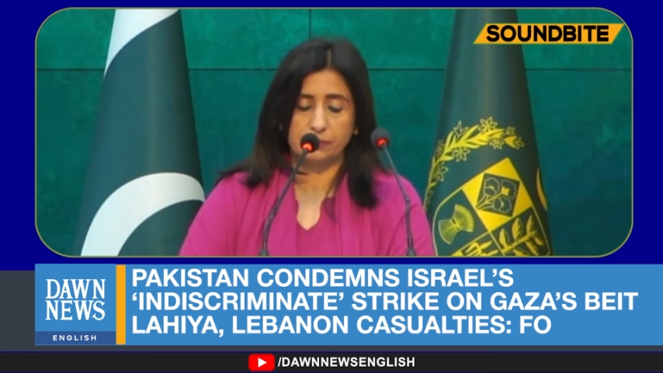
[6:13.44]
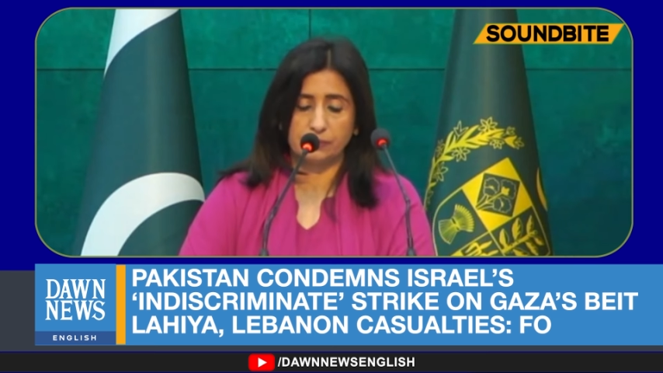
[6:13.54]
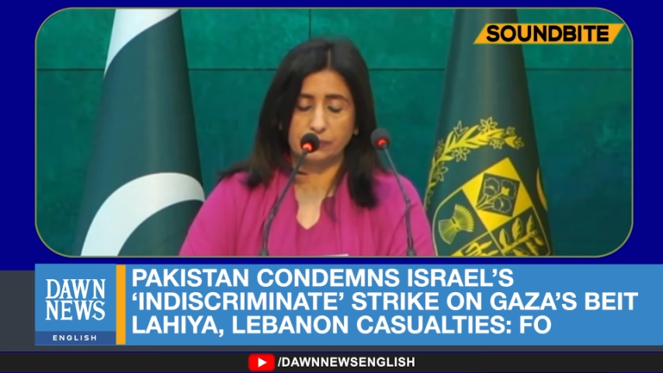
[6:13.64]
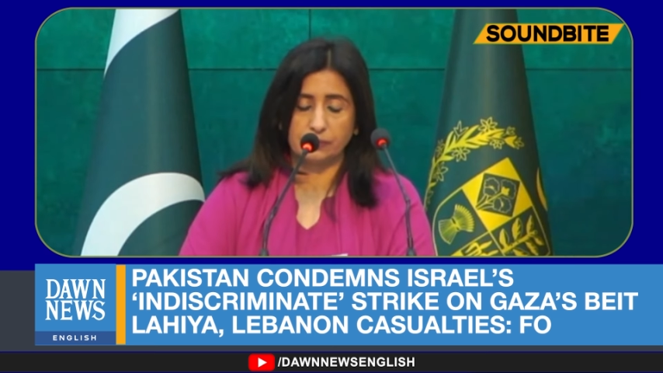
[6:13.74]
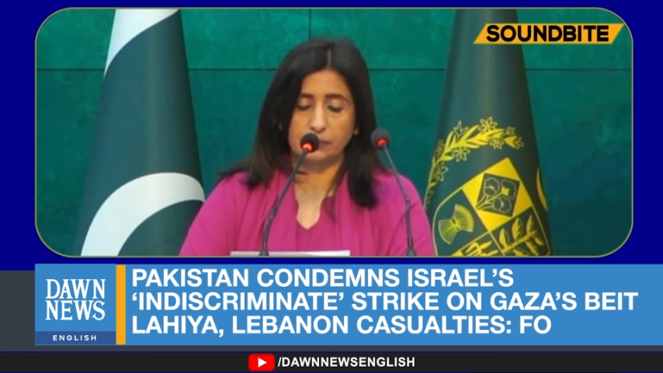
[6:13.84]

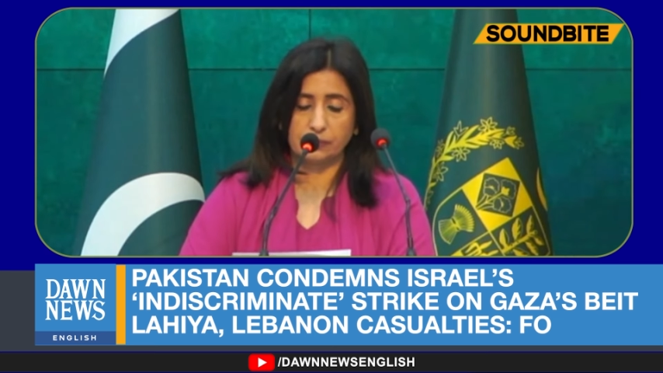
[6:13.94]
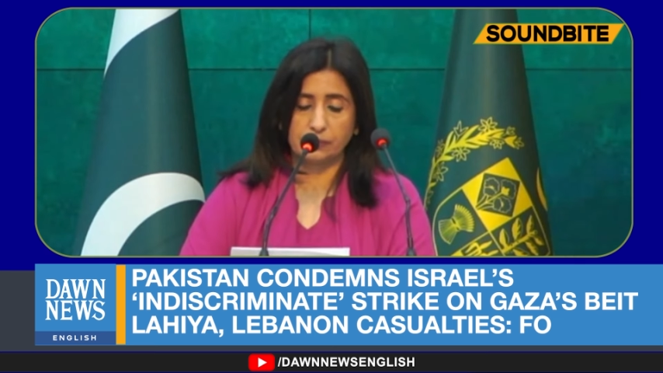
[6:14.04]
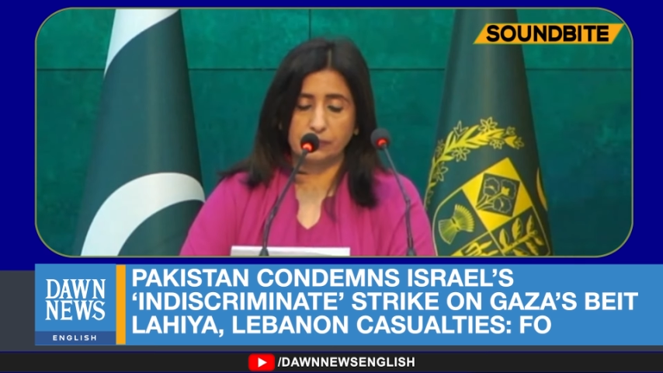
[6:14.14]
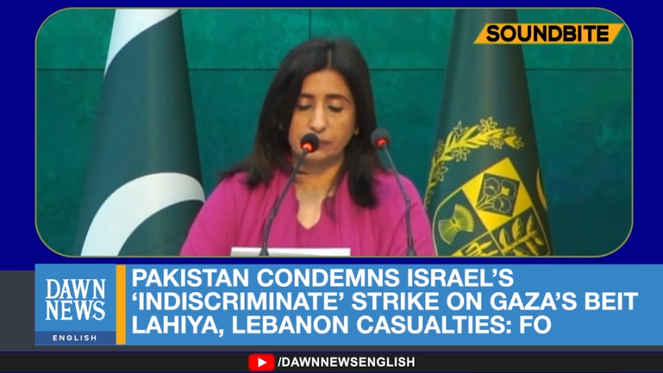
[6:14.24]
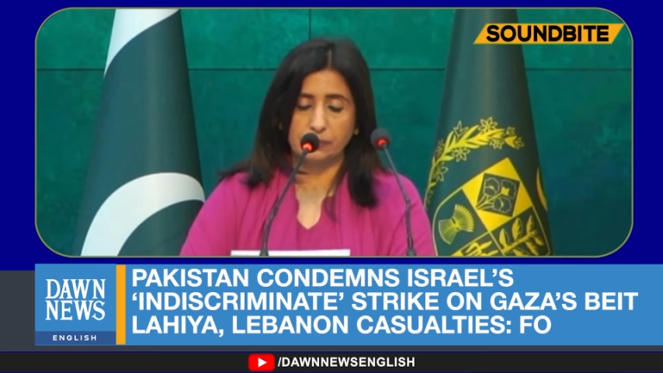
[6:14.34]

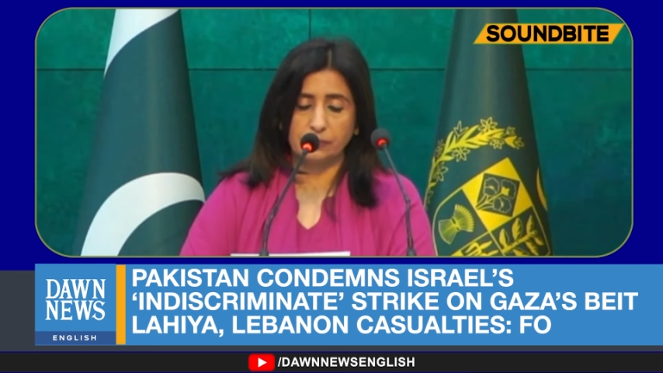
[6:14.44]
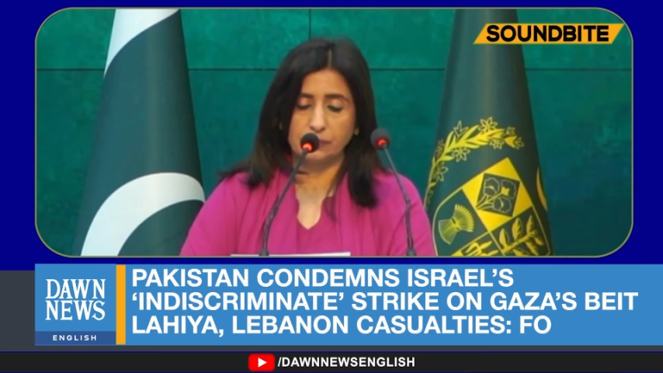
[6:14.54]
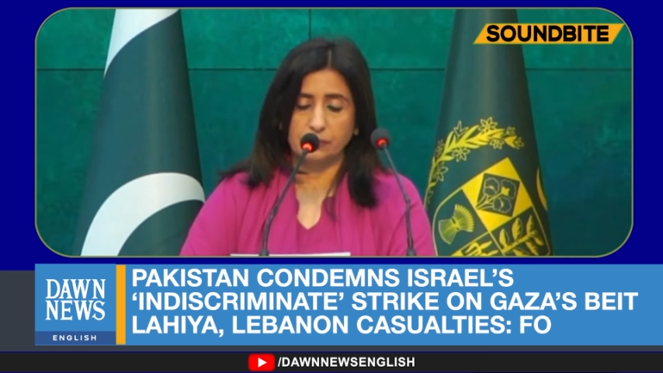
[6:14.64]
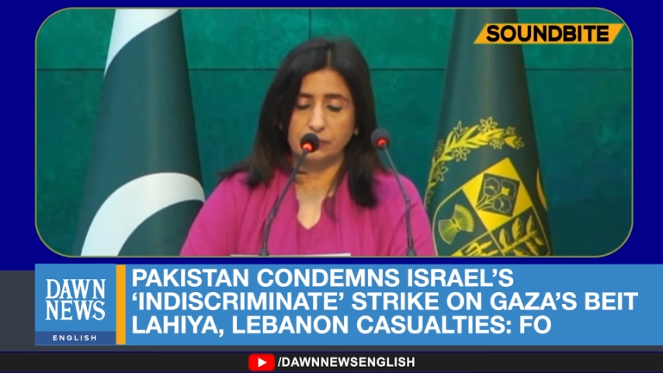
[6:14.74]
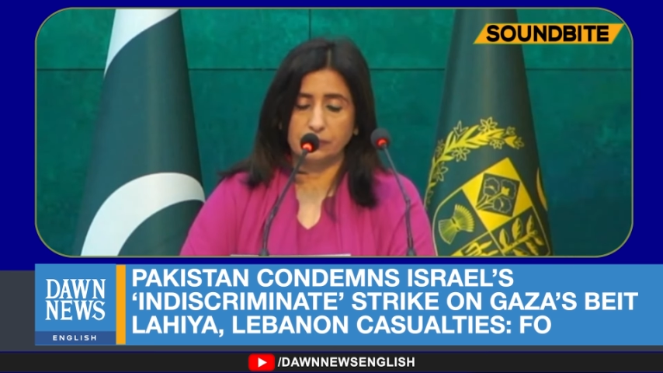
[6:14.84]

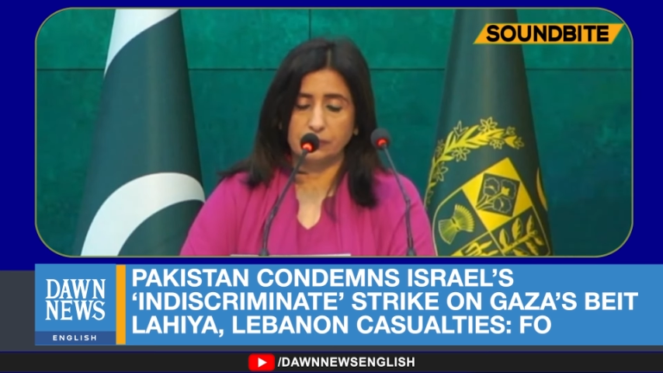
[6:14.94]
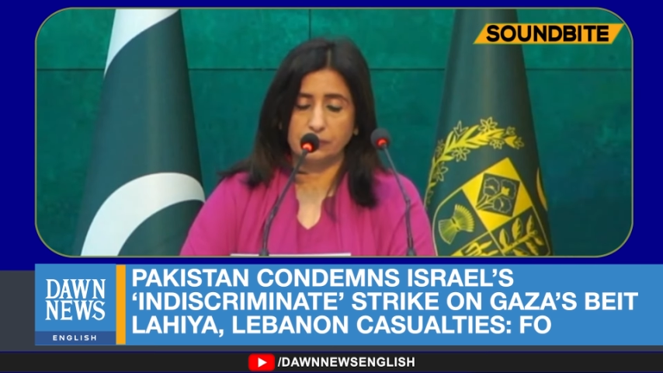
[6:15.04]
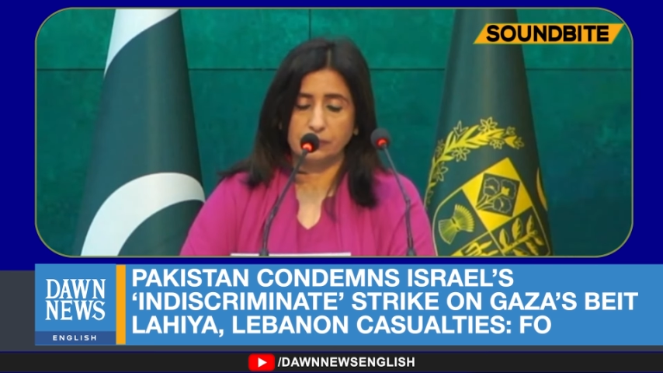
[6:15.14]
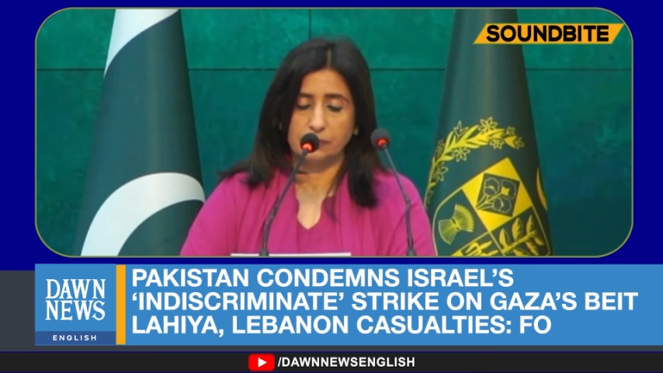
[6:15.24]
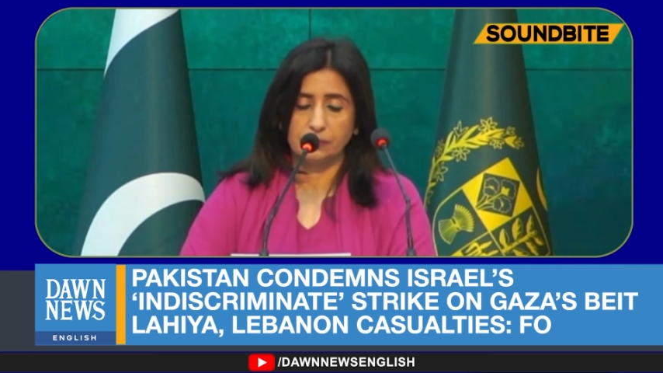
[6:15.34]

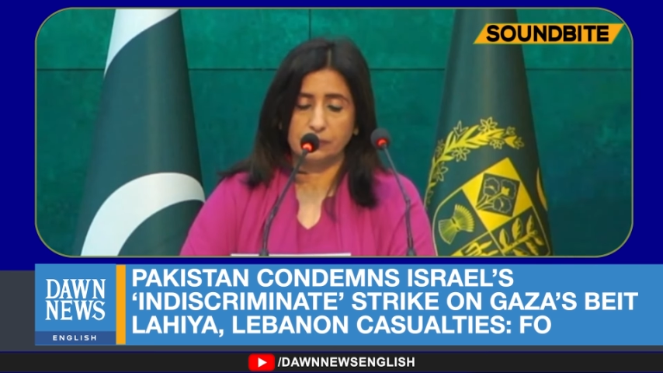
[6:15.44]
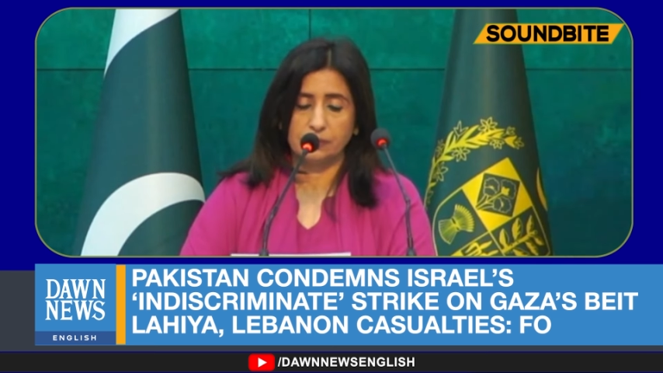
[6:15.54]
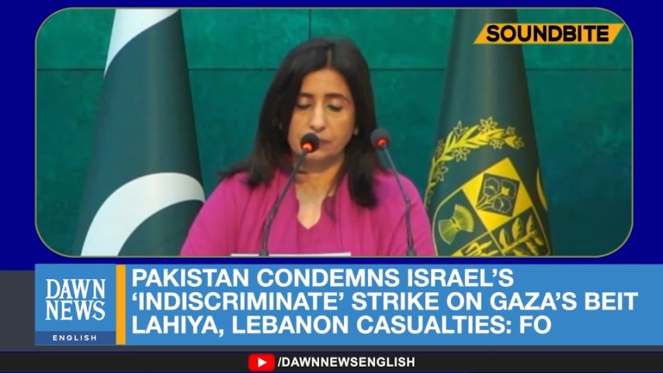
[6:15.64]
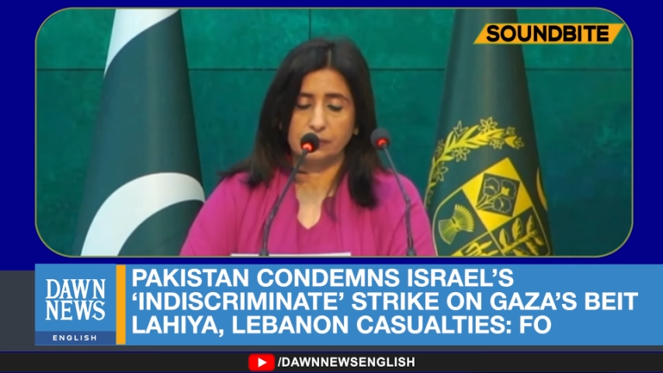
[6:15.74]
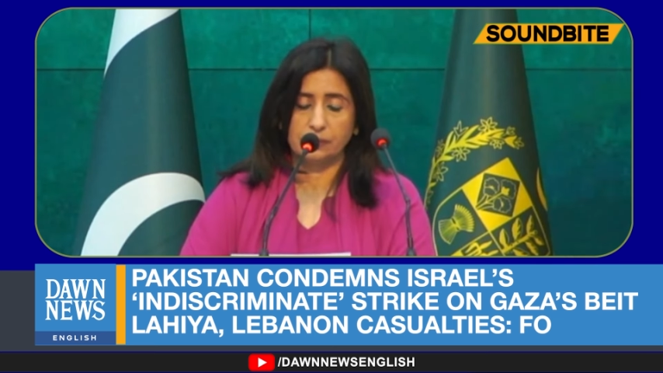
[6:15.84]

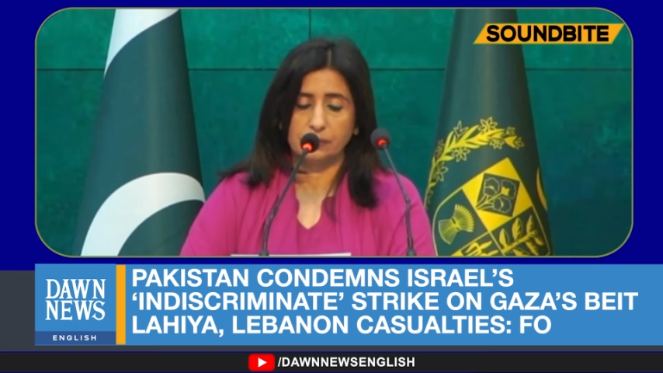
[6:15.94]
Nothing is said.